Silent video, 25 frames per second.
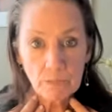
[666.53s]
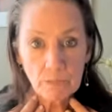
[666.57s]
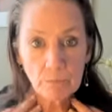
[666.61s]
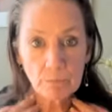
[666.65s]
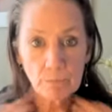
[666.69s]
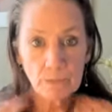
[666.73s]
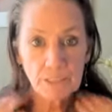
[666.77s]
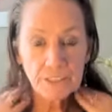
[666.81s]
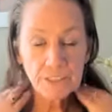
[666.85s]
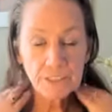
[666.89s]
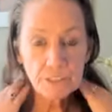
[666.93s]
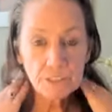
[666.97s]

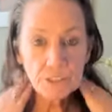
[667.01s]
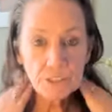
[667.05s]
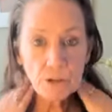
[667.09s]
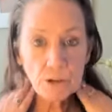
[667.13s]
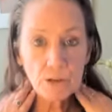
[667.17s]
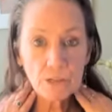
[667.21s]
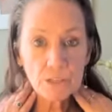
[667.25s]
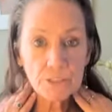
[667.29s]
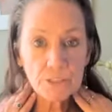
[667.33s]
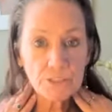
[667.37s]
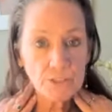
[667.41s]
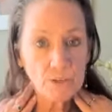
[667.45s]
But there's
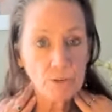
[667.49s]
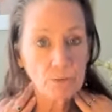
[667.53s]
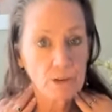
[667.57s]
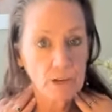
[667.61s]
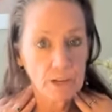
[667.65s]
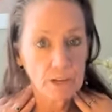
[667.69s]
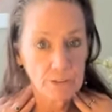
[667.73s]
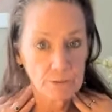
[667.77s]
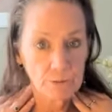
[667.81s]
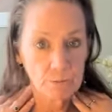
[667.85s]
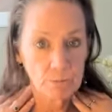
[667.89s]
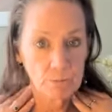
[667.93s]
also
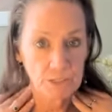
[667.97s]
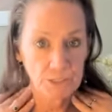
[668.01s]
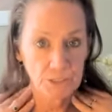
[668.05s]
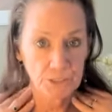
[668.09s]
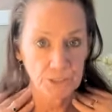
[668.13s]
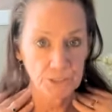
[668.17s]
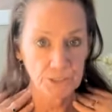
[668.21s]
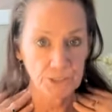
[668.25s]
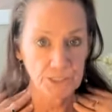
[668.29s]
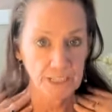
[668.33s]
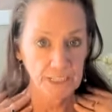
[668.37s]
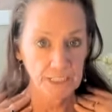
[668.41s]
other
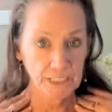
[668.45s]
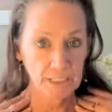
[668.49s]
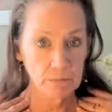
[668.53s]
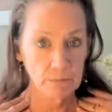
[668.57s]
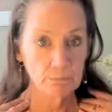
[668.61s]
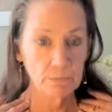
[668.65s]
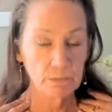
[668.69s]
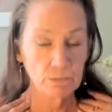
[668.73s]
muscles that can